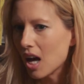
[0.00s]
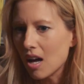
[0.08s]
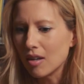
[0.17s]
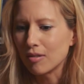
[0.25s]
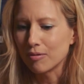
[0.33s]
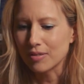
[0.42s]

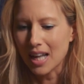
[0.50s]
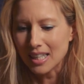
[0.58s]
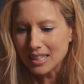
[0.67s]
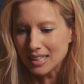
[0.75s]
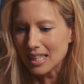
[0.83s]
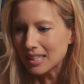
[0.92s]
love.
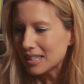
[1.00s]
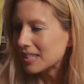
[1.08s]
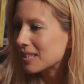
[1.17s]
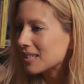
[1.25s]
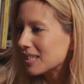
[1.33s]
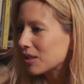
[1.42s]
That's
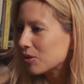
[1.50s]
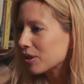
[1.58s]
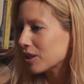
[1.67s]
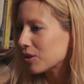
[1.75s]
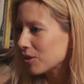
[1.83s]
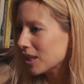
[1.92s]
the secret
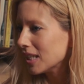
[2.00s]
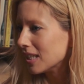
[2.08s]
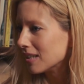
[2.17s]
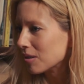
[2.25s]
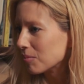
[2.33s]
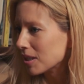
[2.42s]

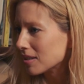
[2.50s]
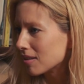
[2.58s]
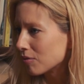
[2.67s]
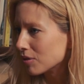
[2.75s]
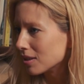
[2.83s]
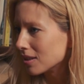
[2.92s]
ingredient that makes
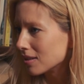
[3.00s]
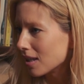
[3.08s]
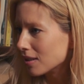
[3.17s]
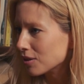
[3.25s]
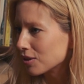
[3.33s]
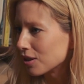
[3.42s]
everything
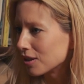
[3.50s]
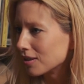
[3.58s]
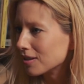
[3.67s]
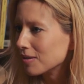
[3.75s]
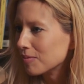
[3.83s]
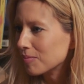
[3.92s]
taste good.